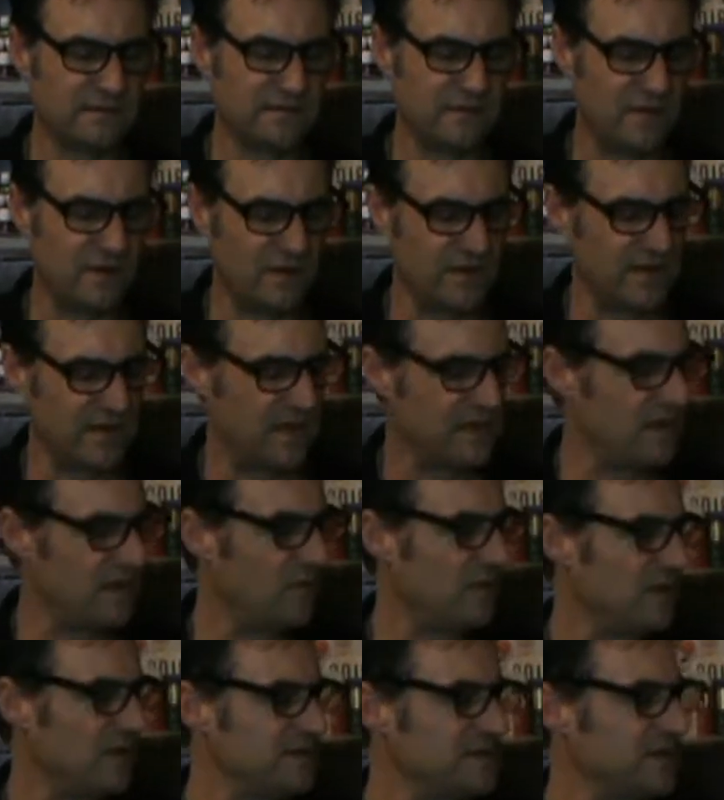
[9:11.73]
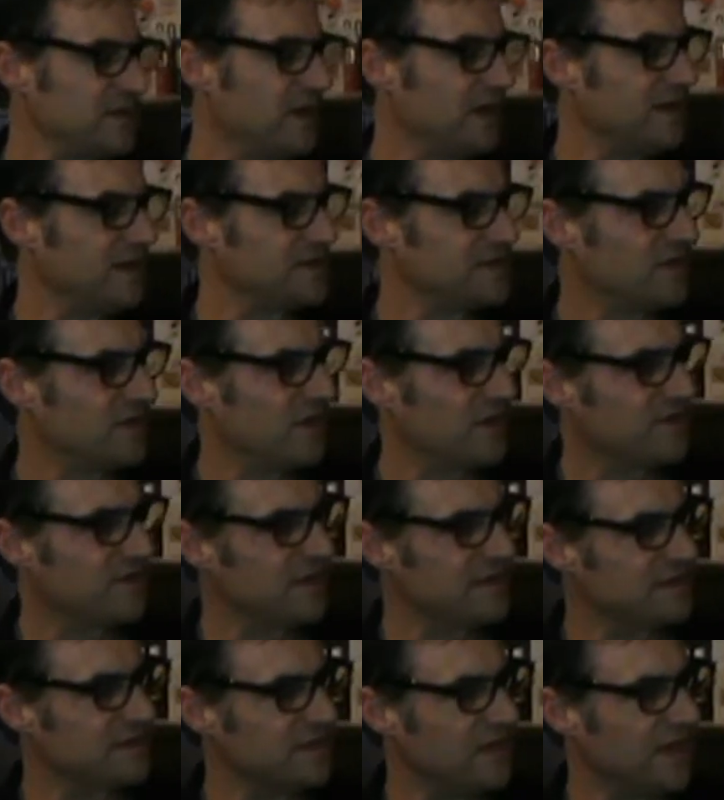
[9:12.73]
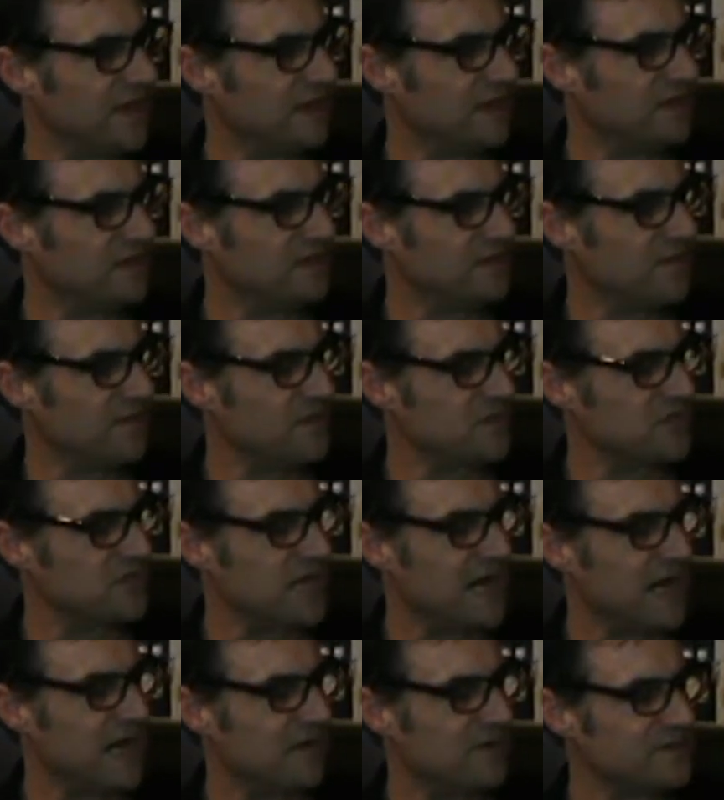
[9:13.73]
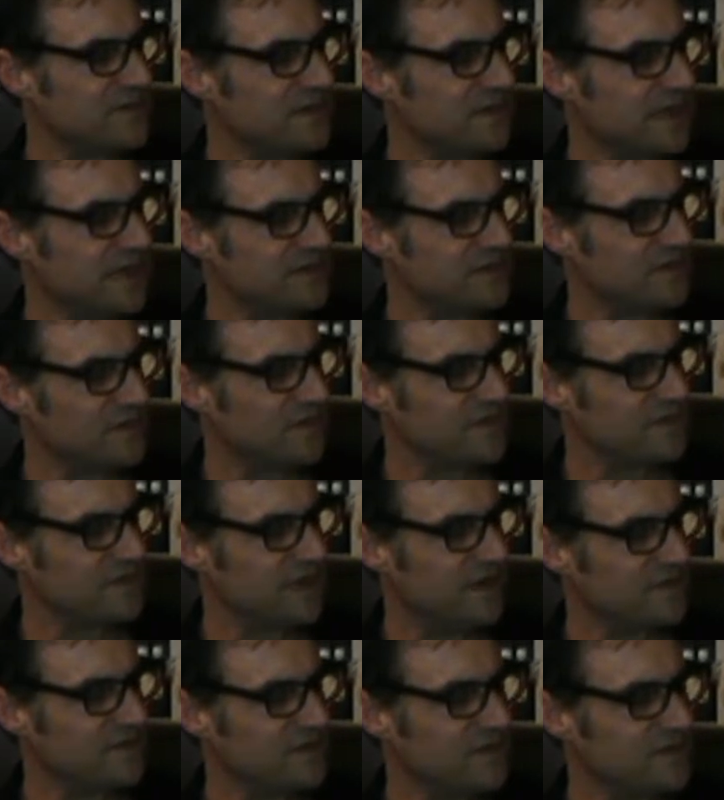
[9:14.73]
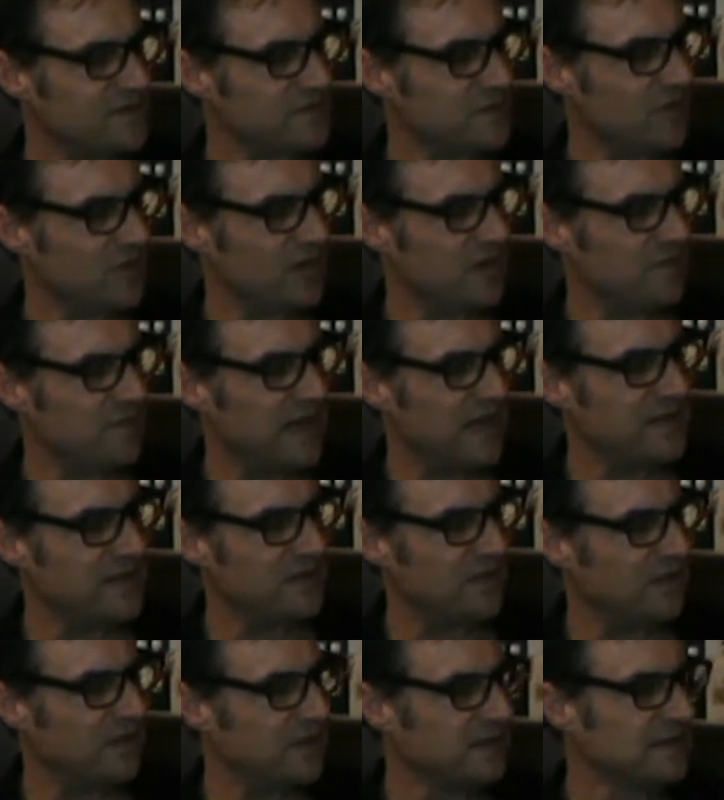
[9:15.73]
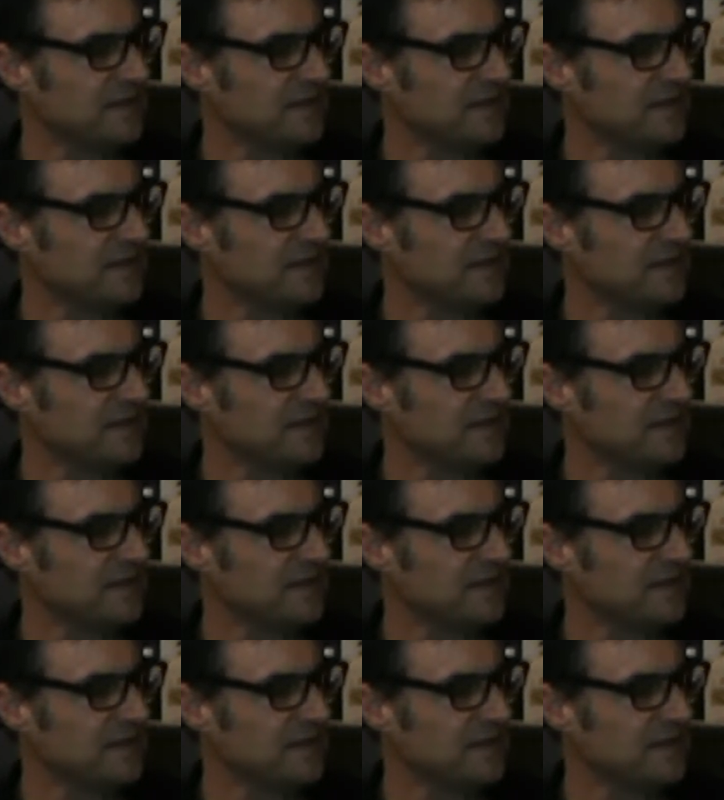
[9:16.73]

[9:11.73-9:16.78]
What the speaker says: On one side it's got things like your different chakras and that sort of stuff, so it's talking about your